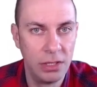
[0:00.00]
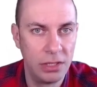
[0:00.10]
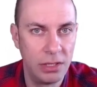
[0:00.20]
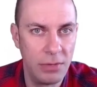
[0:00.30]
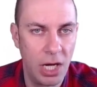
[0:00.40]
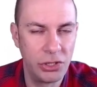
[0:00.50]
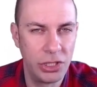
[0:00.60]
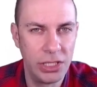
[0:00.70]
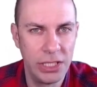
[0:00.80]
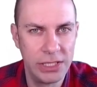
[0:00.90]
The
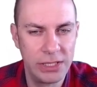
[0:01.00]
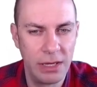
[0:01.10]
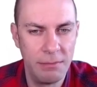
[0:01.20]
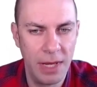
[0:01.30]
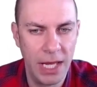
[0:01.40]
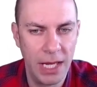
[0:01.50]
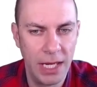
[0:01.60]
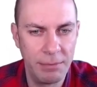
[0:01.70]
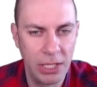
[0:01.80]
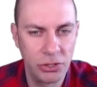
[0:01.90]
margin is
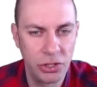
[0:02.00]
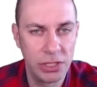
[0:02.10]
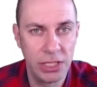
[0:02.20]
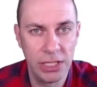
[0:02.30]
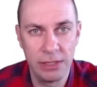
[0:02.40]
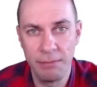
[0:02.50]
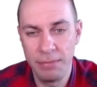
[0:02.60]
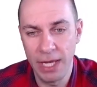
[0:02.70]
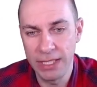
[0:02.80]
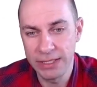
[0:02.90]
measured
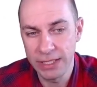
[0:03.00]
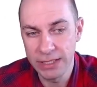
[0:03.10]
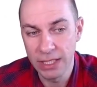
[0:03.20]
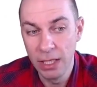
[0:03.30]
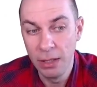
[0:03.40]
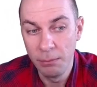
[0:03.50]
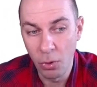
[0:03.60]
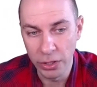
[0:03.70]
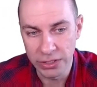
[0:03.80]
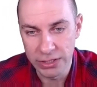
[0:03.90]
in basis
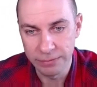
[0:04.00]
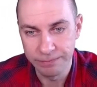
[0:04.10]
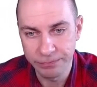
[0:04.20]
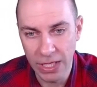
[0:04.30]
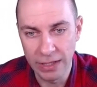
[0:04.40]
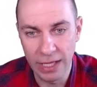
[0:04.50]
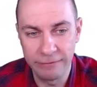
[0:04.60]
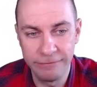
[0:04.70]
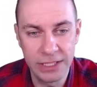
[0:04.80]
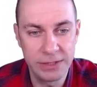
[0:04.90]
points. And
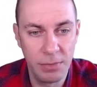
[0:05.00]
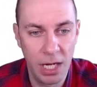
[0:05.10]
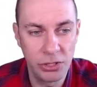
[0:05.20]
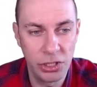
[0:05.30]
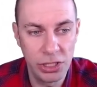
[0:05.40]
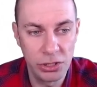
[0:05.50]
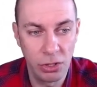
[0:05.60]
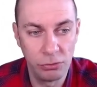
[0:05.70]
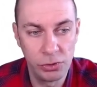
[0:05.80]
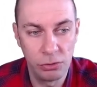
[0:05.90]
that fixed margin
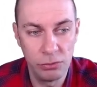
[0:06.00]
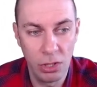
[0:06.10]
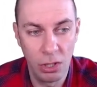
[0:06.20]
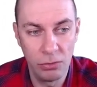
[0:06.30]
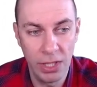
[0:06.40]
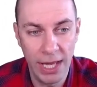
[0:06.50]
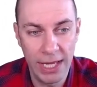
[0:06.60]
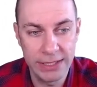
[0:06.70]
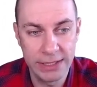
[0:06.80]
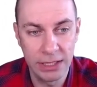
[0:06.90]
is also known
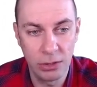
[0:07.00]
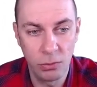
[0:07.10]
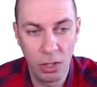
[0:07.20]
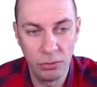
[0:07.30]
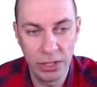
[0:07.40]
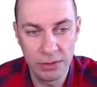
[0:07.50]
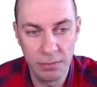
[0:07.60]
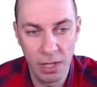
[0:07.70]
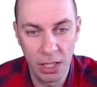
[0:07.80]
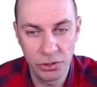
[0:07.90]
as the quoted
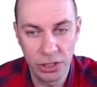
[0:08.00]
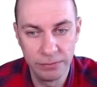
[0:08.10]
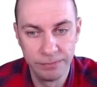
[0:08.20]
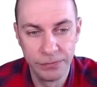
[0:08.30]
margin.